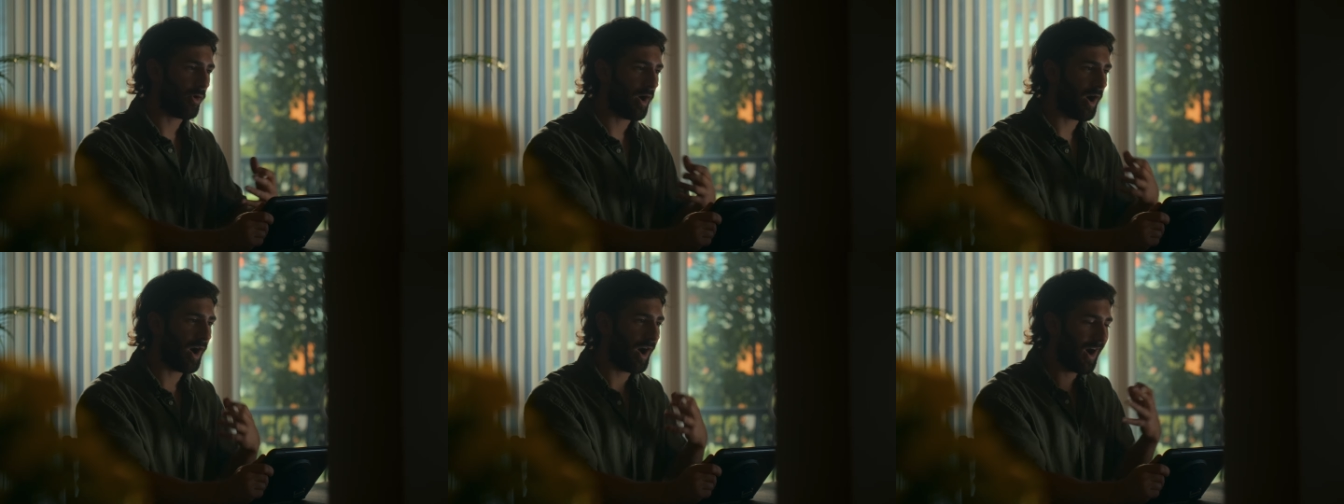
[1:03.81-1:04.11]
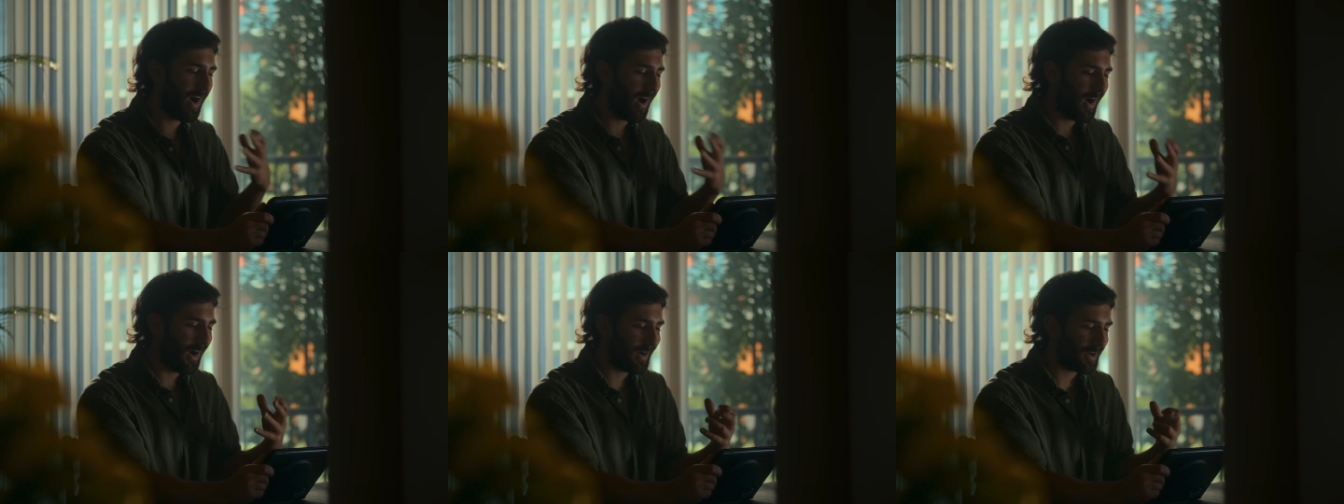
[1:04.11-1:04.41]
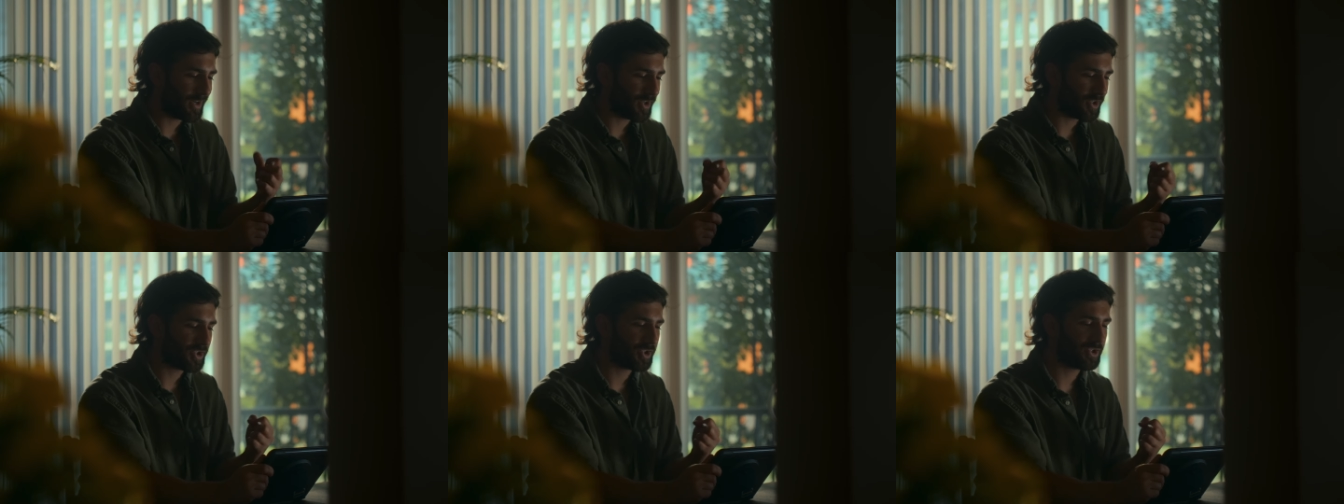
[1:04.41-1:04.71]

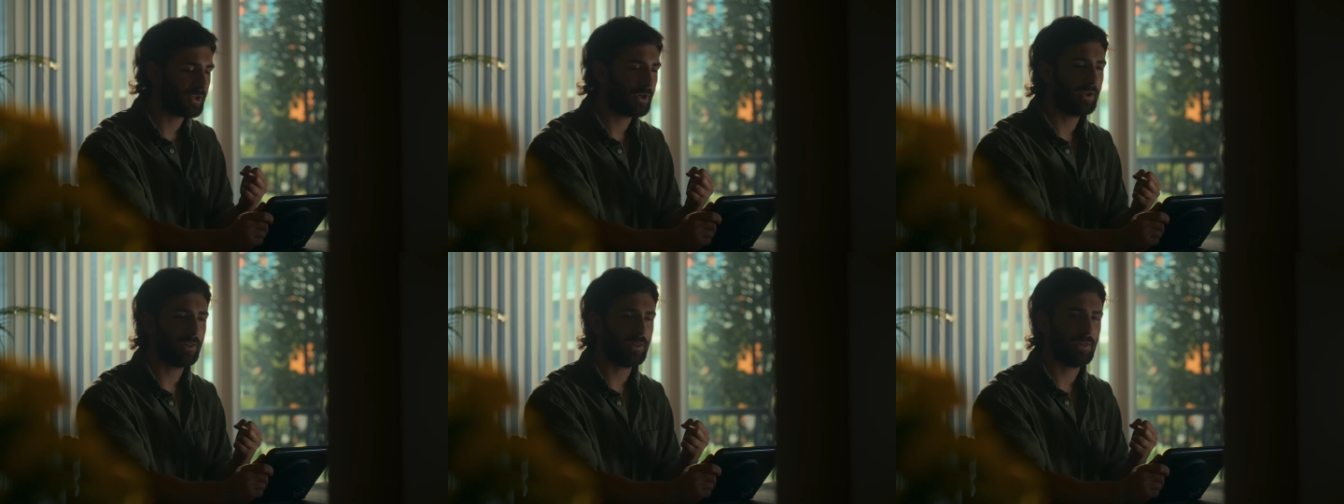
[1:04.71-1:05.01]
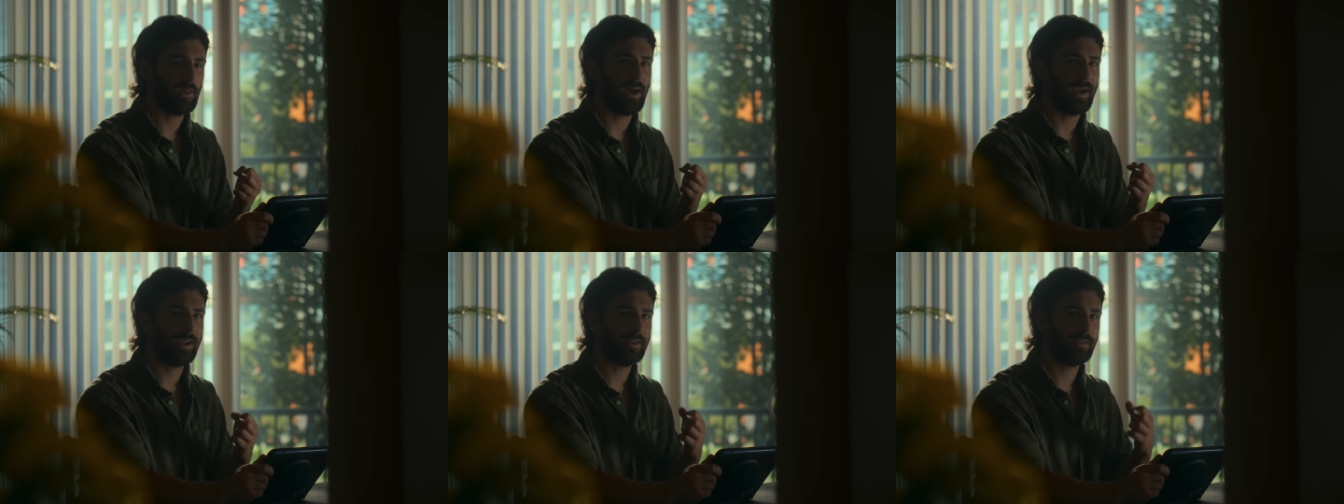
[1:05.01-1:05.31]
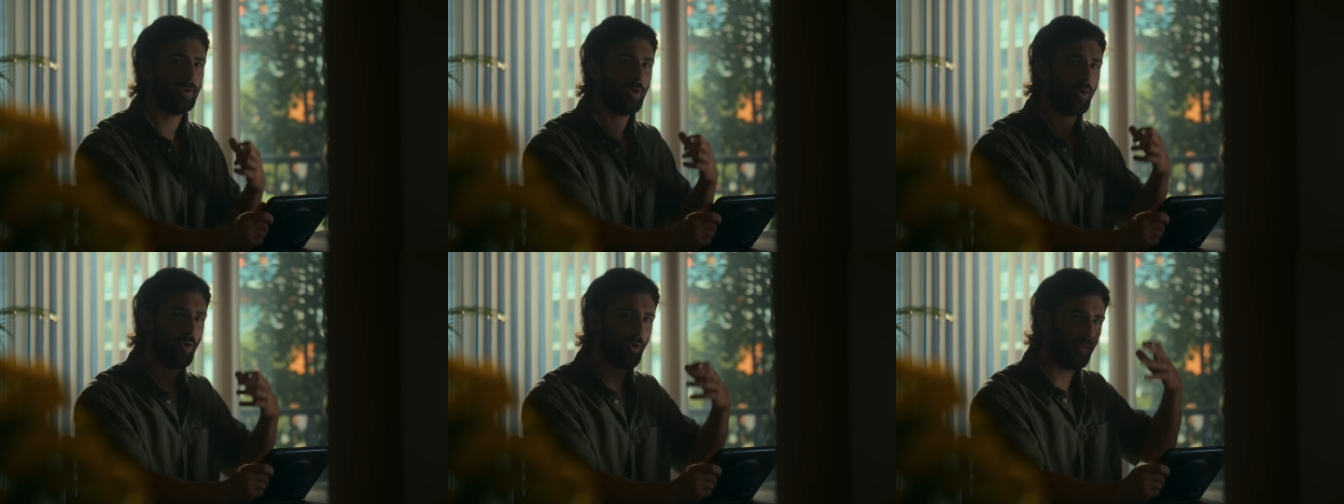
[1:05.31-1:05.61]
harsh
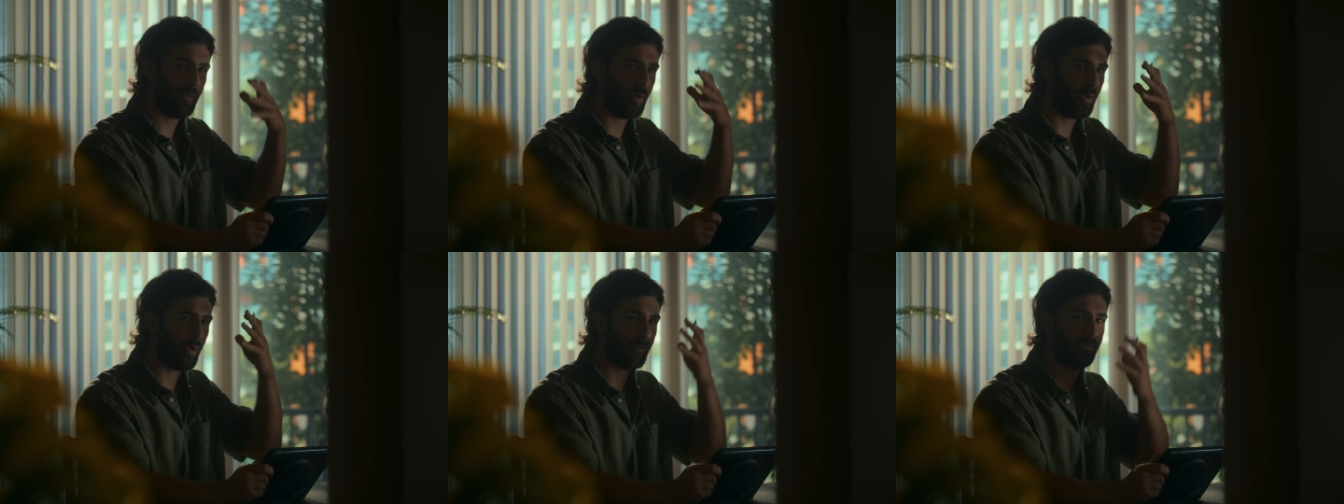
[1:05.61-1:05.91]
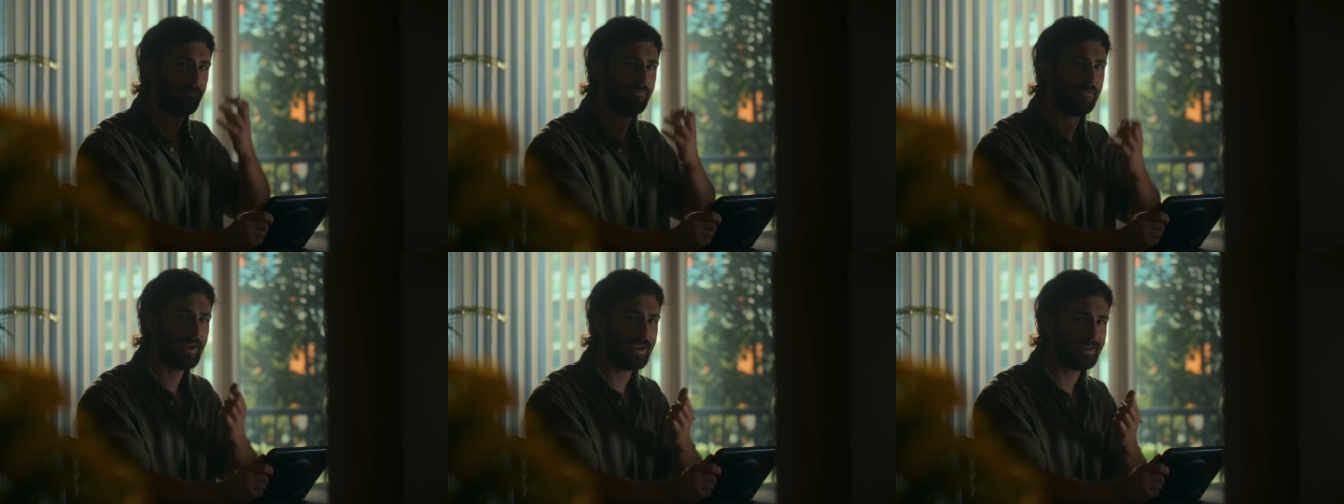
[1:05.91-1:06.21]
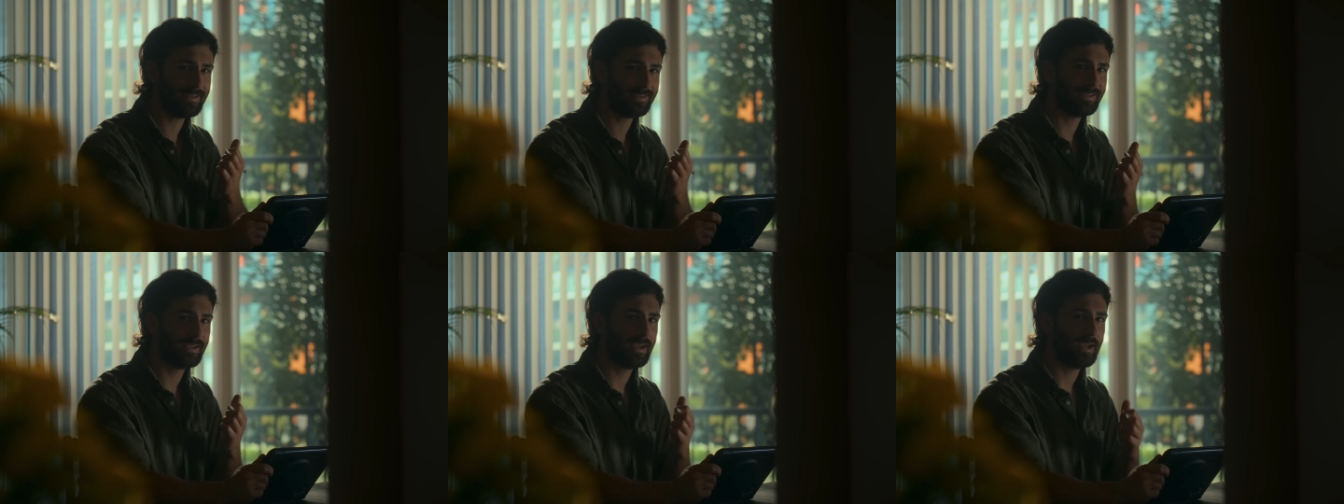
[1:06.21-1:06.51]
light on her
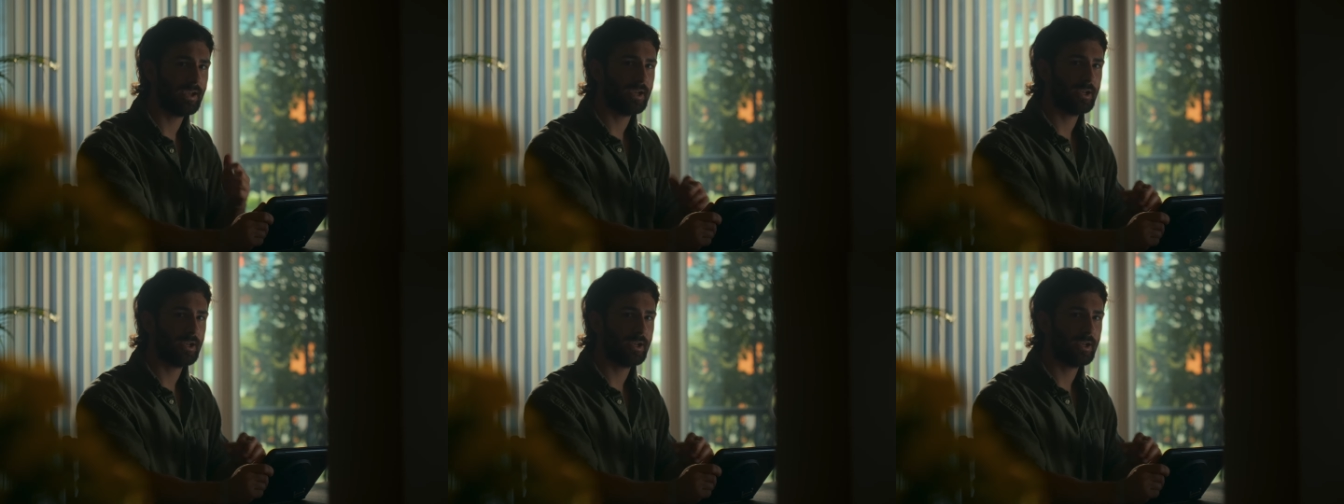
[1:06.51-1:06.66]
face